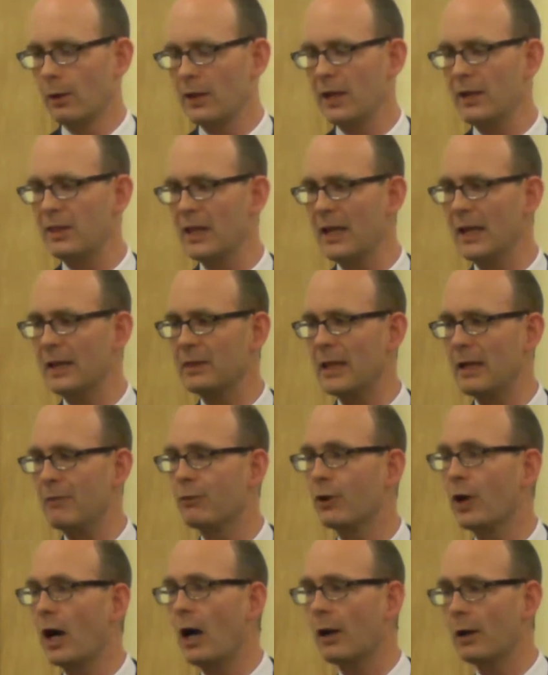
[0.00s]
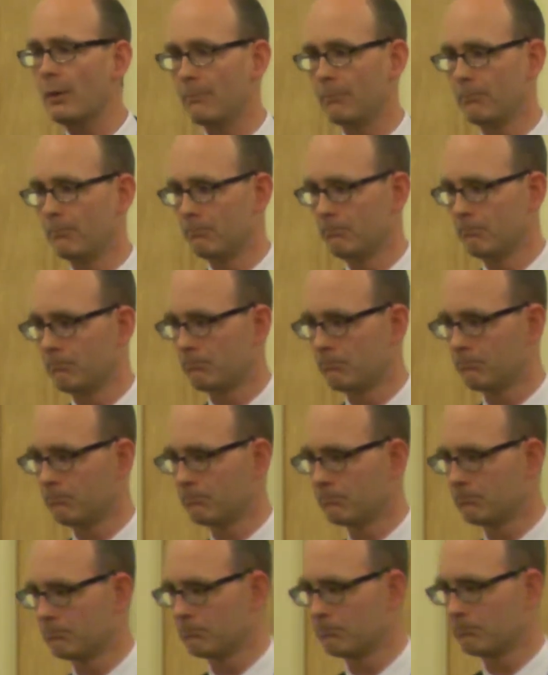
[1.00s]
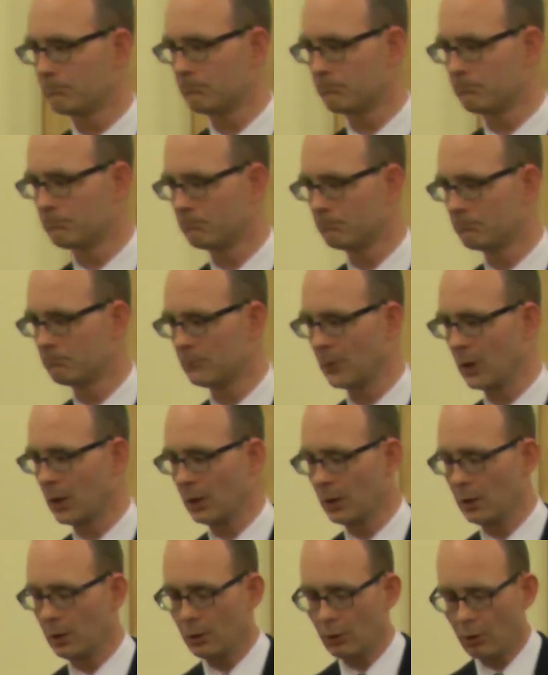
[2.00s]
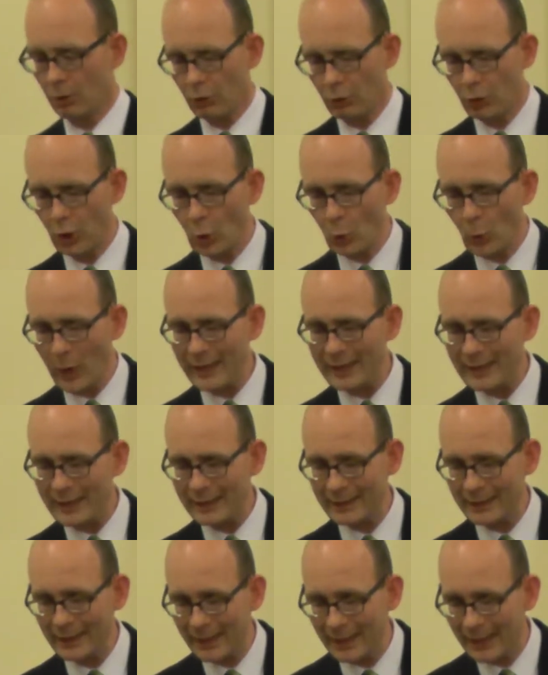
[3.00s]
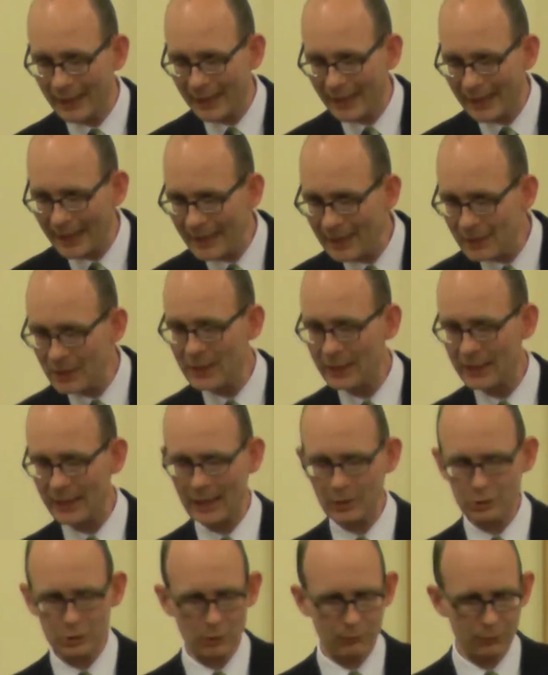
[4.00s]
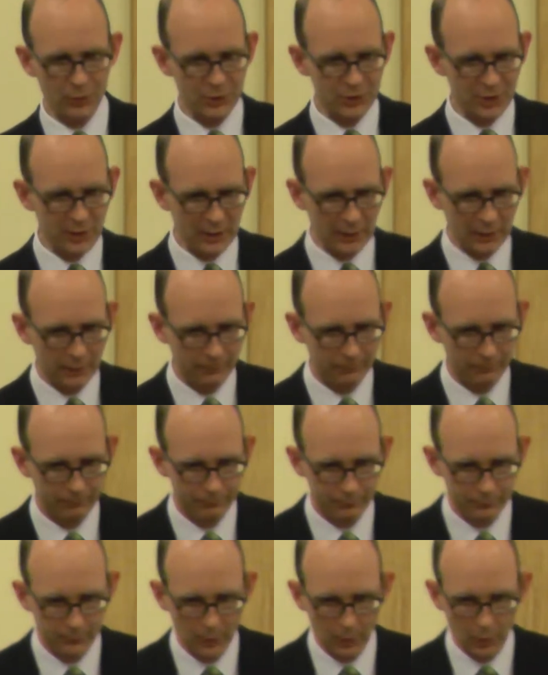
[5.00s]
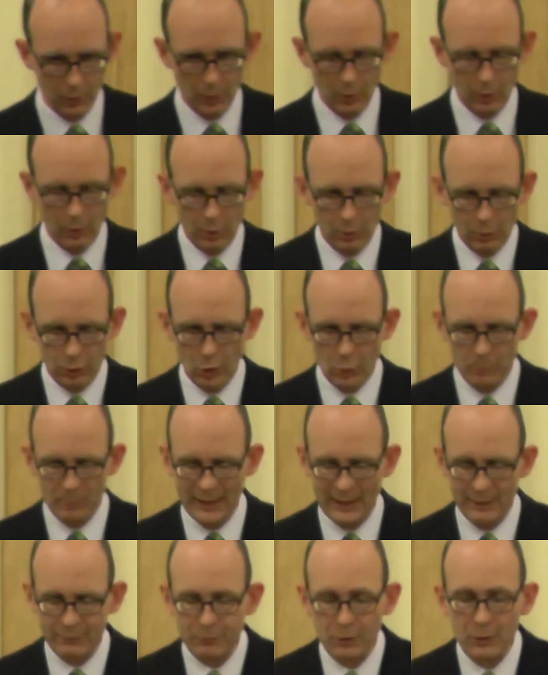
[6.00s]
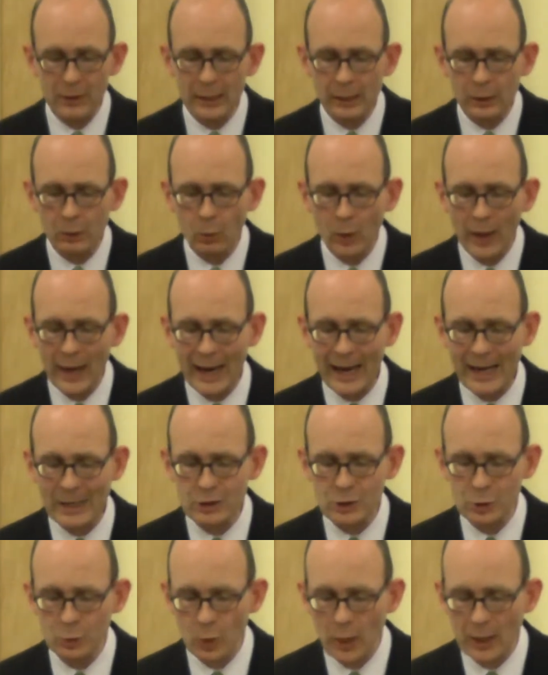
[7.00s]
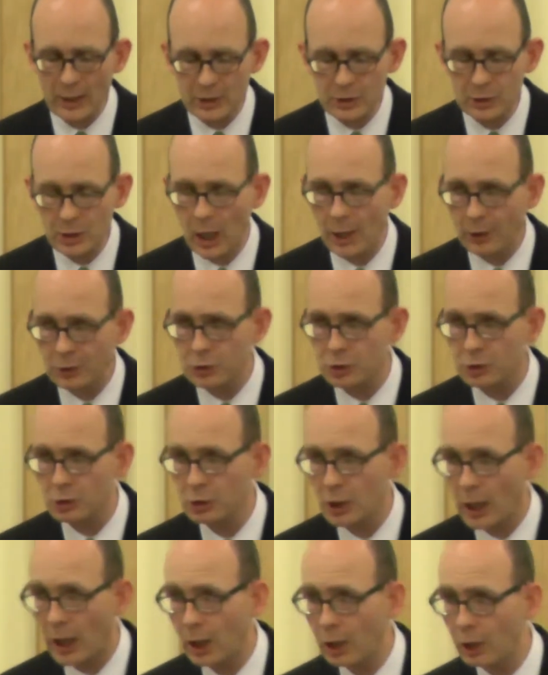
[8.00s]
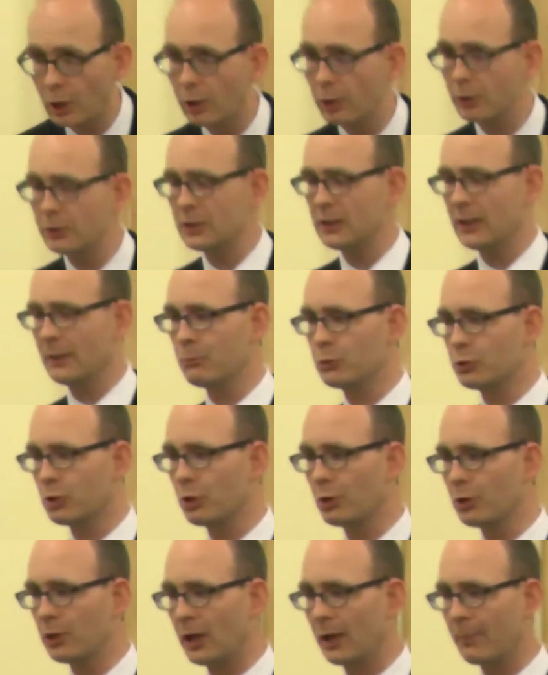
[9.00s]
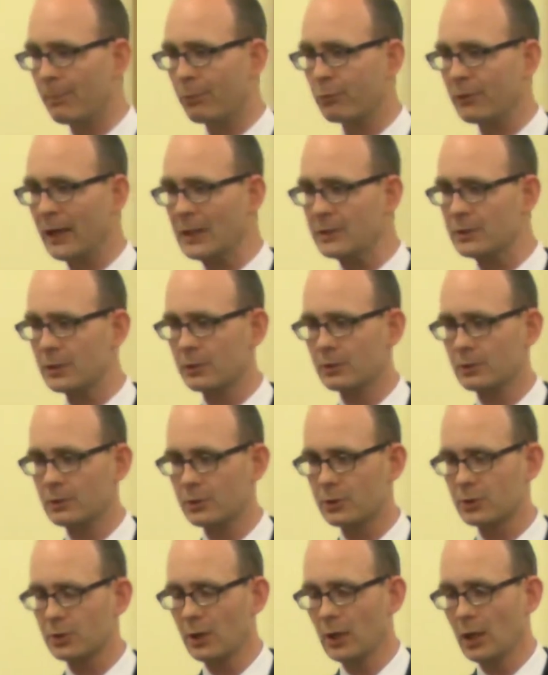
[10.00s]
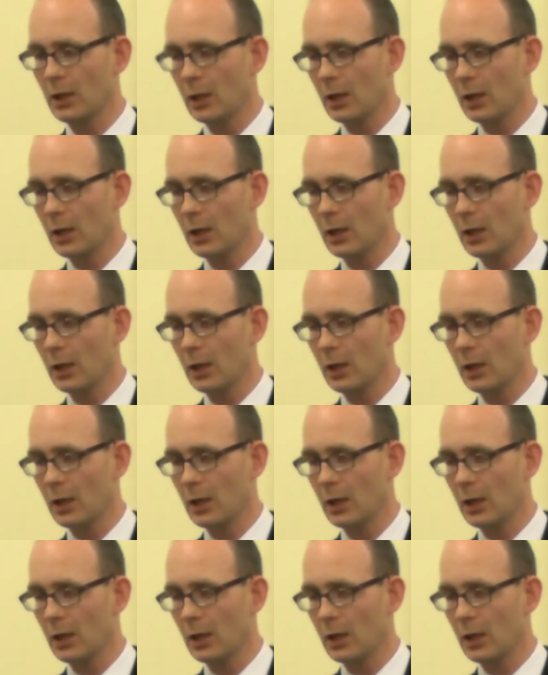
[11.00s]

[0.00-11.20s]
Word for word: They think they've got him. They're waiting in the gates of the city. They're being very quiet so as not to alert him to their presence.